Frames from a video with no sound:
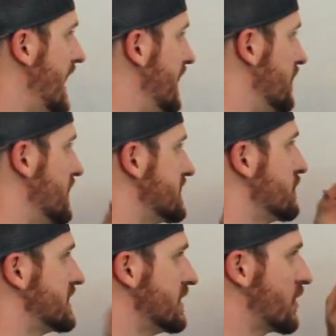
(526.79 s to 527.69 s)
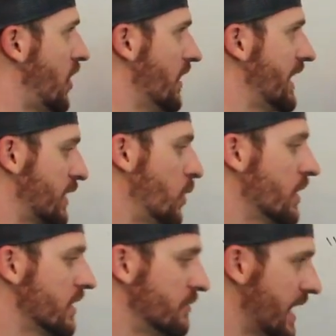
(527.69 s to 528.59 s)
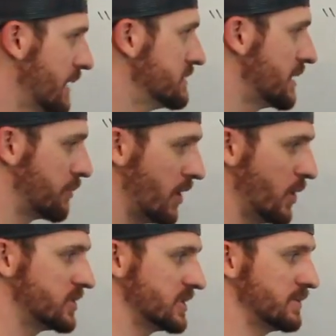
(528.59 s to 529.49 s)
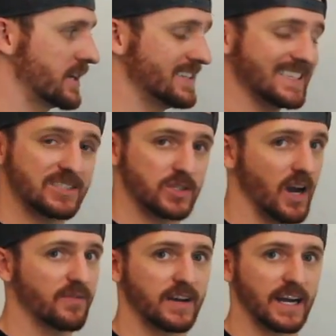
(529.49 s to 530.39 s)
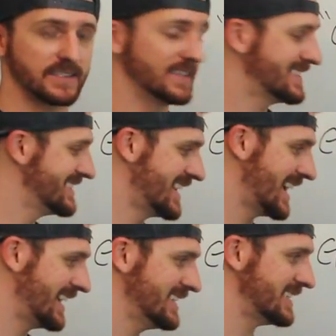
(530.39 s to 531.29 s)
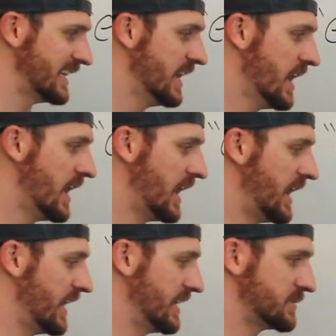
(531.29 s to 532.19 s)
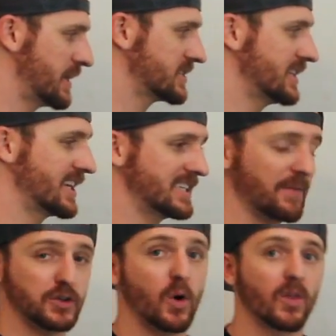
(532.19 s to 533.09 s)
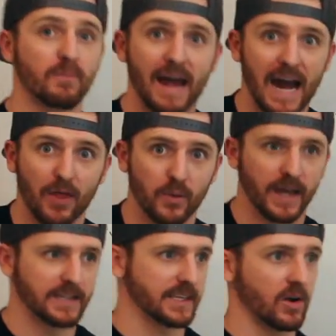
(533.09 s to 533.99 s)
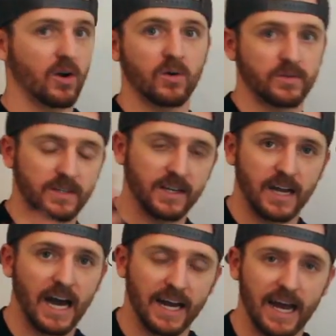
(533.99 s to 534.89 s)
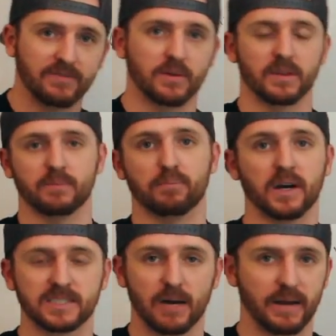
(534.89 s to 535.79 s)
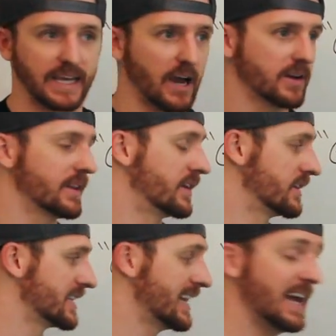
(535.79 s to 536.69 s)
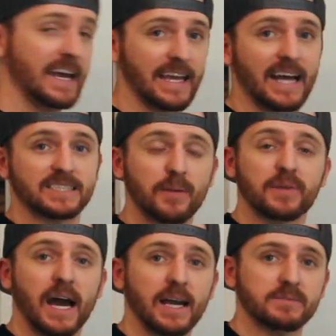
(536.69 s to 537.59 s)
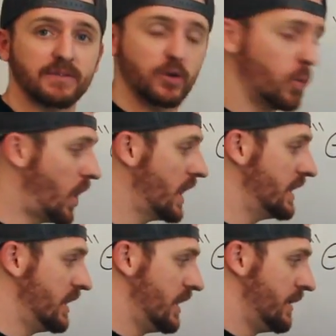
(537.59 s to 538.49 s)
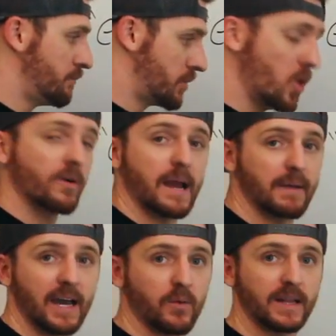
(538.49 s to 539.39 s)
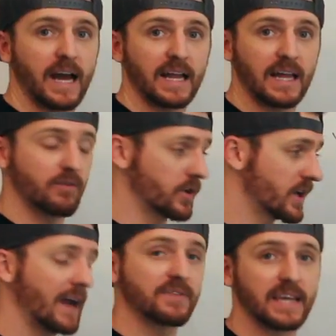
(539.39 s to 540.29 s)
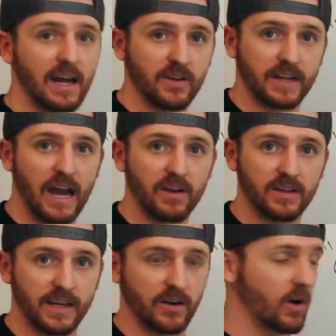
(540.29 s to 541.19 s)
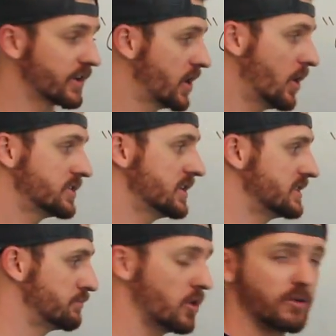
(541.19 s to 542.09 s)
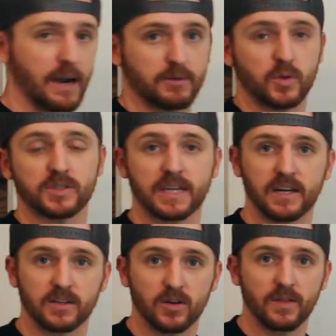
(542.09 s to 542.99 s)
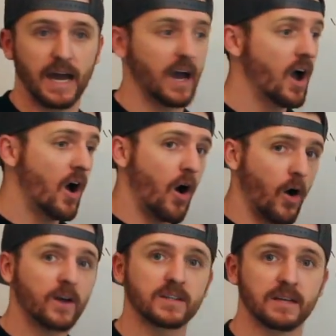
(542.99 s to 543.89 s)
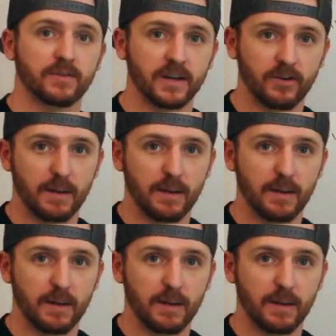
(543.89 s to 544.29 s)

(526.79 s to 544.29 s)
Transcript: And the reason we still call it that Gordon Ramsay approach is because it's tough, guys. This is not easy, especially because you have to do all the math, right? It's like, oh, dear God, I have to bust out my calculator. Like, yeah, sometimes if you want programming at a really high level, you're going to have to get out your calculator. All the coaches and programmers who are scared to do that aren't delivering